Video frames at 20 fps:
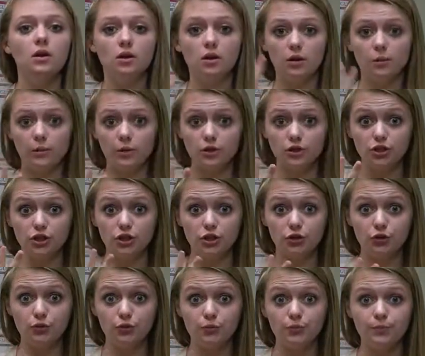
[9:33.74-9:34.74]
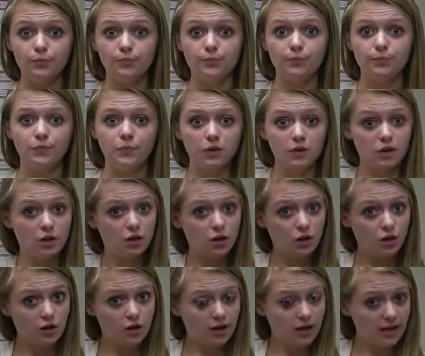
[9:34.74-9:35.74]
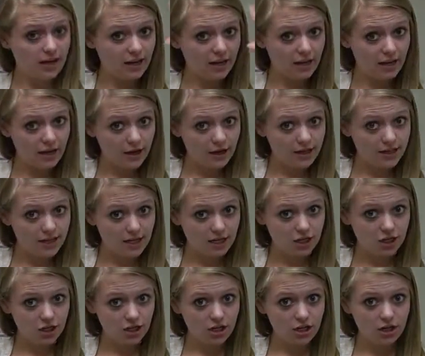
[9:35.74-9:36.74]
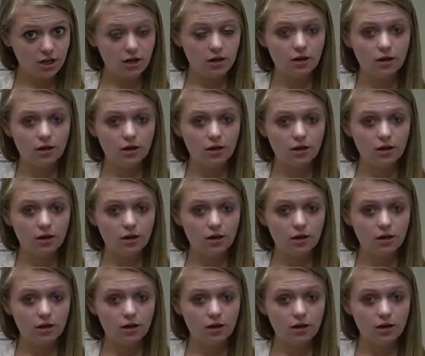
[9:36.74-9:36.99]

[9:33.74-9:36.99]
Number 2, getting their attention